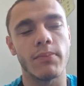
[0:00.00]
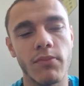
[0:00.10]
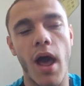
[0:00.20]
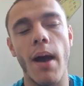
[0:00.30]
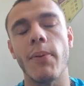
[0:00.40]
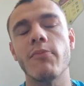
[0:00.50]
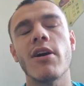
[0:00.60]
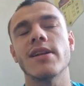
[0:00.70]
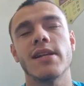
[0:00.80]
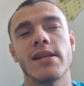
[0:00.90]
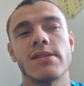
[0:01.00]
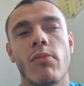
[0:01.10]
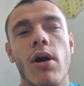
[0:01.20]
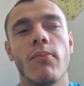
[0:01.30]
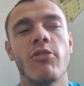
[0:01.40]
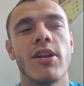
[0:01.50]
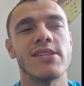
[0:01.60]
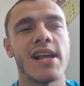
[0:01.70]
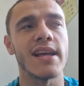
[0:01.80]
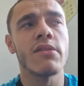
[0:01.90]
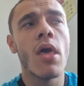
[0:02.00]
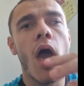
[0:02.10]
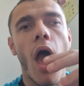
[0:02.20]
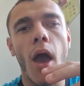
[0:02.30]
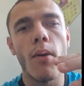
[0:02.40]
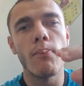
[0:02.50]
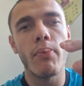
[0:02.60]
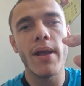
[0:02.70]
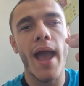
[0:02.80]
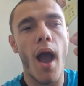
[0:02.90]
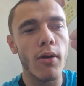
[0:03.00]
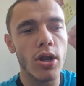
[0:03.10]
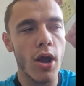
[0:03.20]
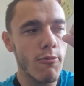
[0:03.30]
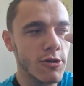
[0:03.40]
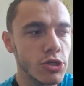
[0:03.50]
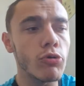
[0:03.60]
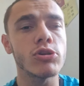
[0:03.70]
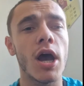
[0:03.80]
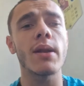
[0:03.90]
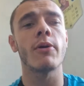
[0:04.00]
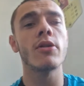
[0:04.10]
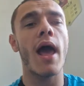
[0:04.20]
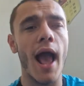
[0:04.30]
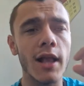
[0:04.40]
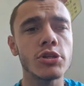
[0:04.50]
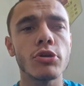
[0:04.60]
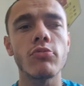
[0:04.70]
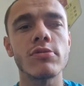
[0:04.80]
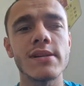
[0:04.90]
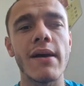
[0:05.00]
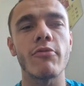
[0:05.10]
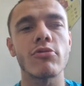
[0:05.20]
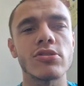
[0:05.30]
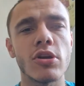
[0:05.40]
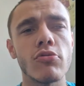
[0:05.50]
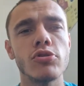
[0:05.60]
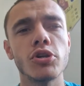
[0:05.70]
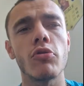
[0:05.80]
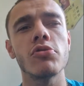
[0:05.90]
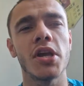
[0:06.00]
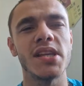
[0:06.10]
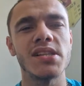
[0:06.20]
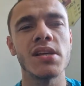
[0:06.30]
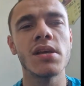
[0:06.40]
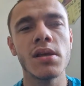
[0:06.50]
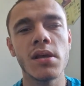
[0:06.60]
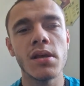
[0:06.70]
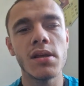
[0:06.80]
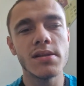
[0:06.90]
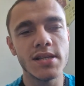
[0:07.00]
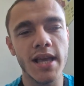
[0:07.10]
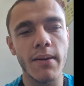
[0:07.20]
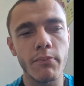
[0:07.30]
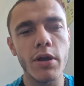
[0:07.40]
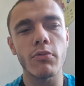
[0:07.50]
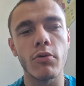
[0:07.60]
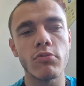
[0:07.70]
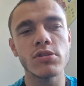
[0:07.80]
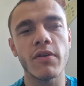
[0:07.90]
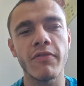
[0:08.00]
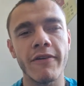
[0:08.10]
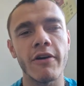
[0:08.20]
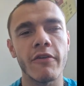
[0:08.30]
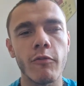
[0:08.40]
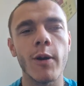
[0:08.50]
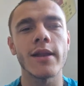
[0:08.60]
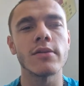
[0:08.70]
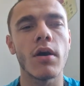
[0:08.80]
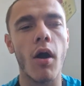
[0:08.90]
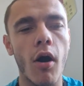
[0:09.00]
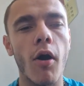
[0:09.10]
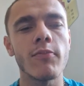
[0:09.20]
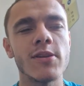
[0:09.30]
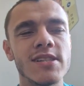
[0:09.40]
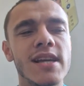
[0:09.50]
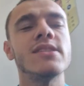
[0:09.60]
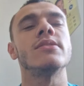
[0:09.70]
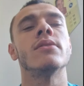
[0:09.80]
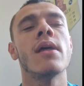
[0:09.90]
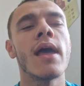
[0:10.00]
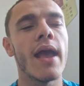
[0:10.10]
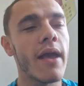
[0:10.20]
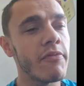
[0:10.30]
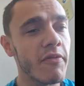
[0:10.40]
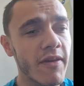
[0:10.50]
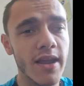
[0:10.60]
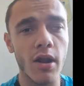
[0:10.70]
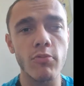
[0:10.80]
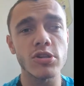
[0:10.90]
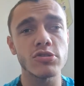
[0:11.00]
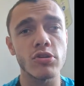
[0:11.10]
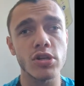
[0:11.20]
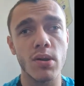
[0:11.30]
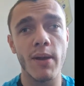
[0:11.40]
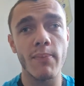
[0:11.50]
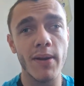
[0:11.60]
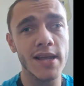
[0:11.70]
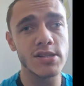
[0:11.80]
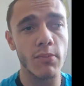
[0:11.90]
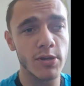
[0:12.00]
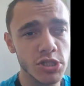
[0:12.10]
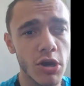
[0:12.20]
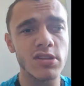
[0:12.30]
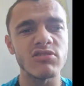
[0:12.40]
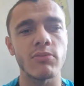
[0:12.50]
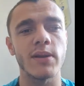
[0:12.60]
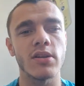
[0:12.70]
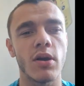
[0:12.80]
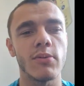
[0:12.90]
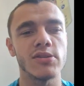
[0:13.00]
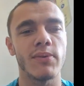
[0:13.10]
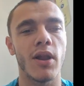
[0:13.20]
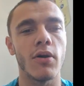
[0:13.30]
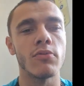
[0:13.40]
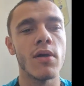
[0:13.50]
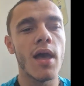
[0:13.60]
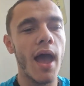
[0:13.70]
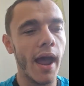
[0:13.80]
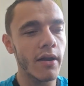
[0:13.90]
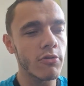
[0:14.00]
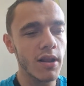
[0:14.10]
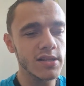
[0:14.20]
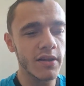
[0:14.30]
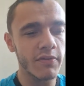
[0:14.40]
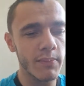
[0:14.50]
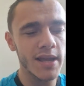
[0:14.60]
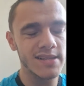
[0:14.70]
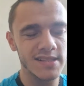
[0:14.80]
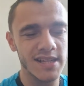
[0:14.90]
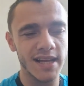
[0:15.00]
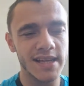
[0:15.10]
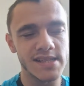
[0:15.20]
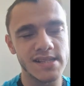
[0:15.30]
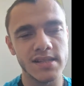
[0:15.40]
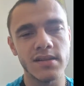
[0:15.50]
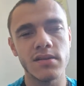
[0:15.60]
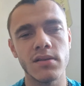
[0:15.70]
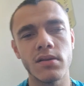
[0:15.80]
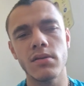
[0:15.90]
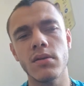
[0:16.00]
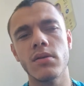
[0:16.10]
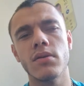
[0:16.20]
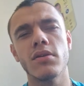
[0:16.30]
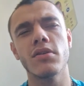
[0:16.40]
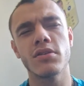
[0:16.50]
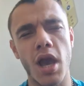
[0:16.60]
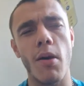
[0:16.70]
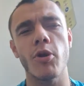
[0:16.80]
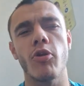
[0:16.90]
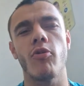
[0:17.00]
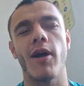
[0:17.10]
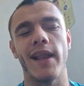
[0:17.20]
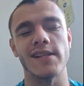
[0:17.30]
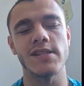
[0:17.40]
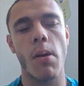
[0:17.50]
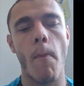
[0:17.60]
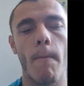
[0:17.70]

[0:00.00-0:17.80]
I'm up and running, is what I'm trying to say. But yeah, I'm going to go with George Hanneman and George Saville, the two Georgies, to get Millwall's first win of the season. If you think you know what the score is going to be, please don't be shy to drop it in the comments below. And all that's left for me to say is, come on, you Lions.